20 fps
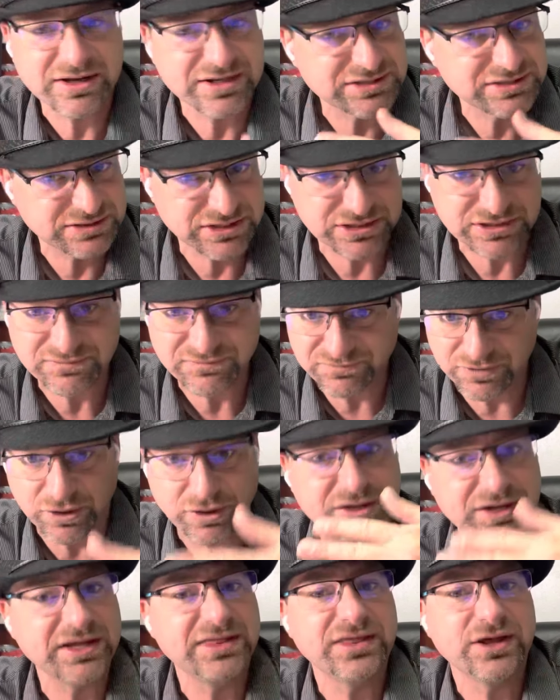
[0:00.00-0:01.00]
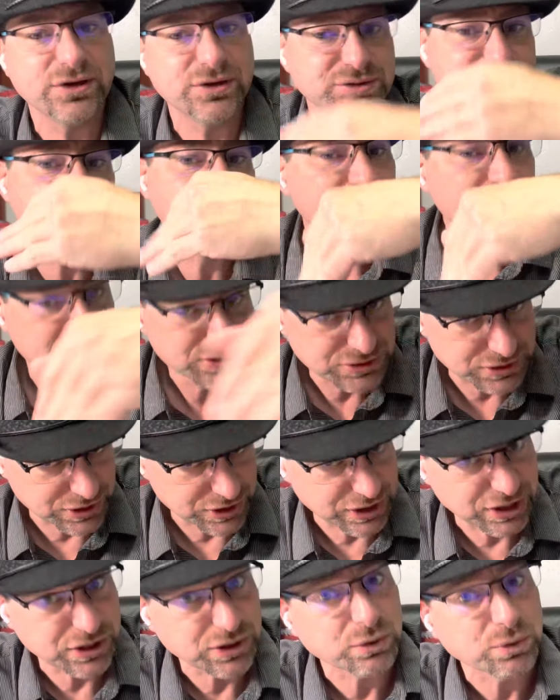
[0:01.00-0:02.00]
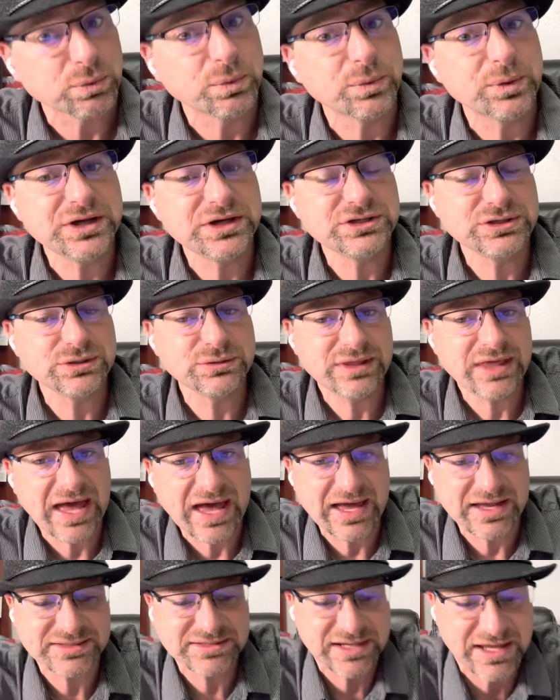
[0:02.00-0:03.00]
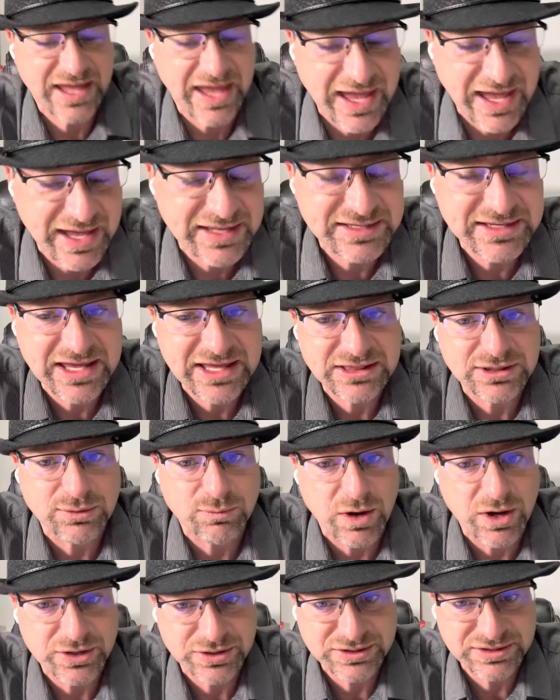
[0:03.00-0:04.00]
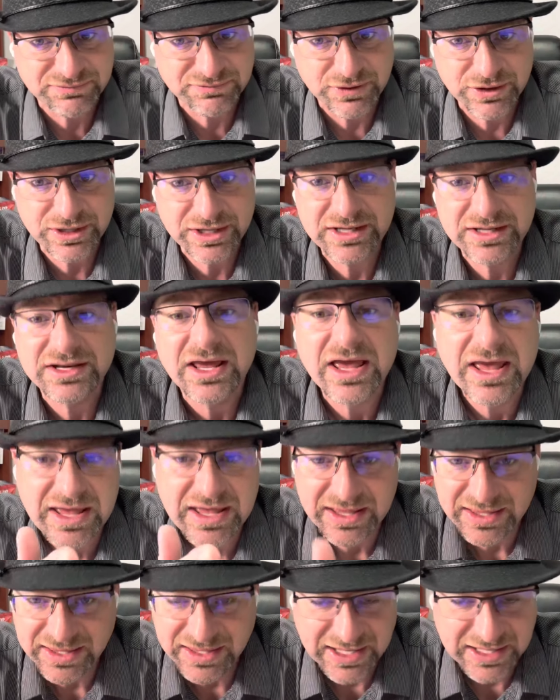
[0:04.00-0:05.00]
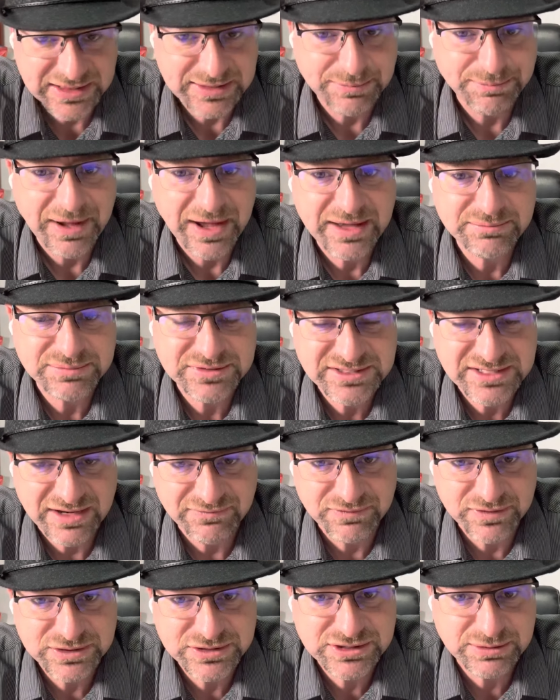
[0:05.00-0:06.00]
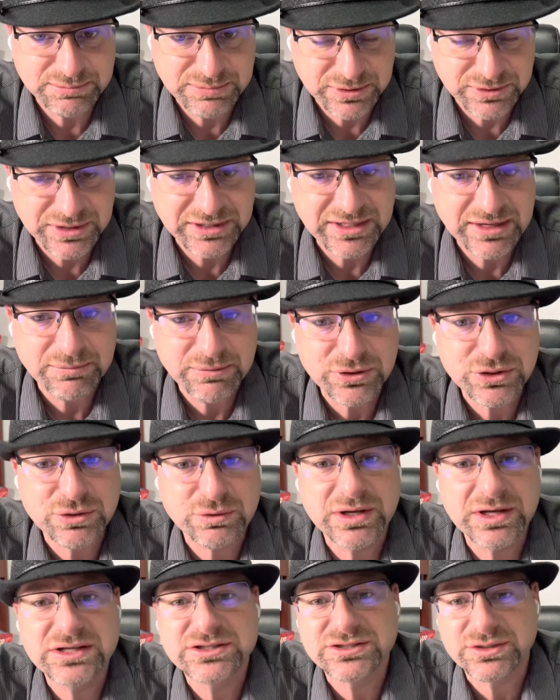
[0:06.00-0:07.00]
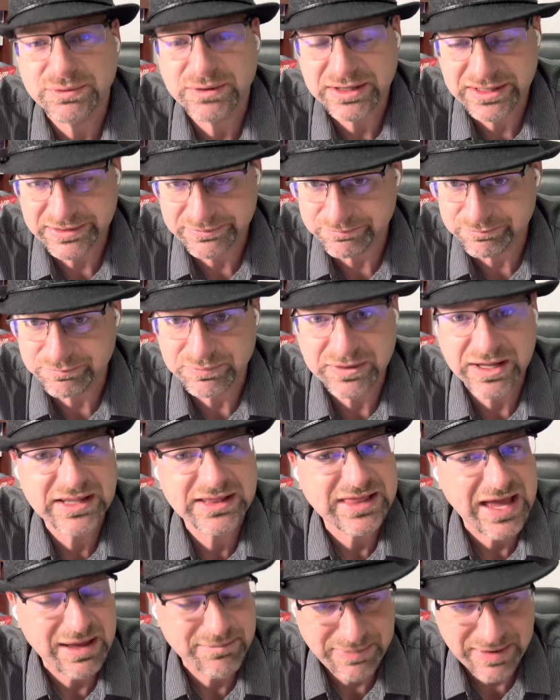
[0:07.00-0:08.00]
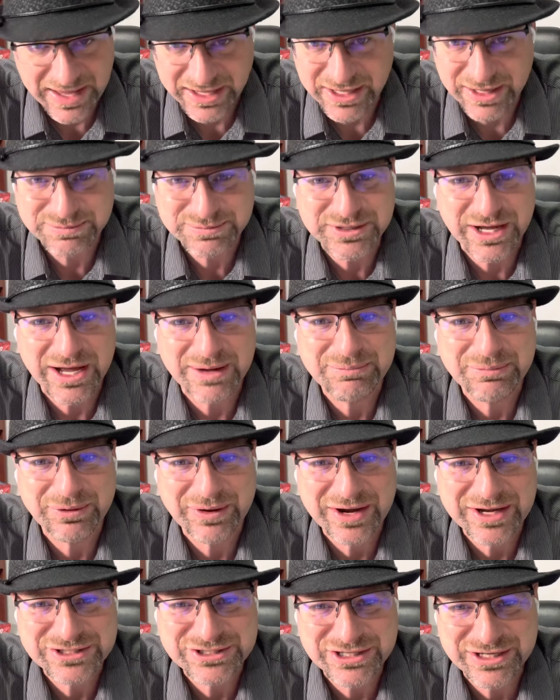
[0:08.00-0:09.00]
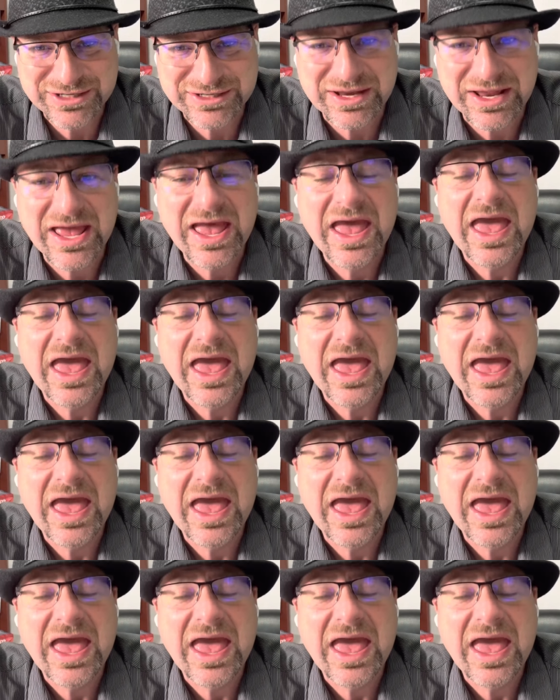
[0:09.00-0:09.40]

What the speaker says: It's just filled in those. So they're going to redo that and get the water diverted, get the pipe severed to building number 3 so we can get that back up to operation.